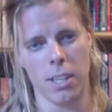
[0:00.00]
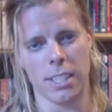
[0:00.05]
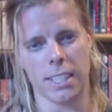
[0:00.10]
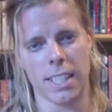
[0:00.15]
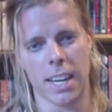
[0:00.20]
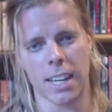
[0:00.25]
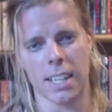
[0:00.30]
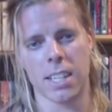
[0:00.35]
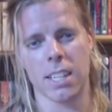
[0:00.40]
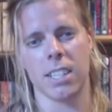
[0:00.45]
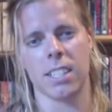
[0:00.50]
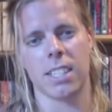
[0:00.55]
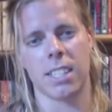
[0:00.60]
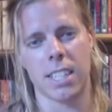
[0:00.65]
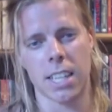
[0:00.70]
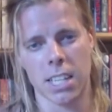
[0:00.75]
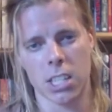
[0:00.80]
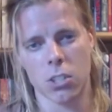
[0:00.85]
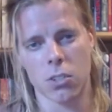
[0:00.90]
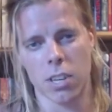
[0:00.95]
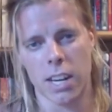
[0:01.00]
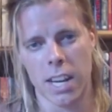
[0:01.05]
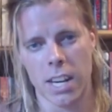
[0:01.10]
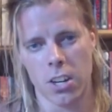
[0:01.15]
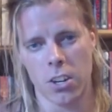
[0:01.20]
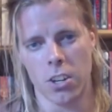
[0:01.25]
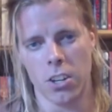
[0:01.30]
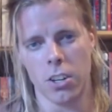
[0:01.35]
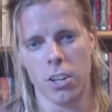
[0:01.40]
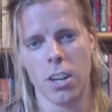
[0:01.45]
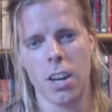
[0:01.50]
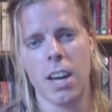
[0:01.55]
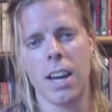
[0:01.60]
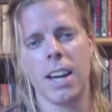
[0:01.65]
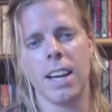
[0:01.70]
is that sexual energy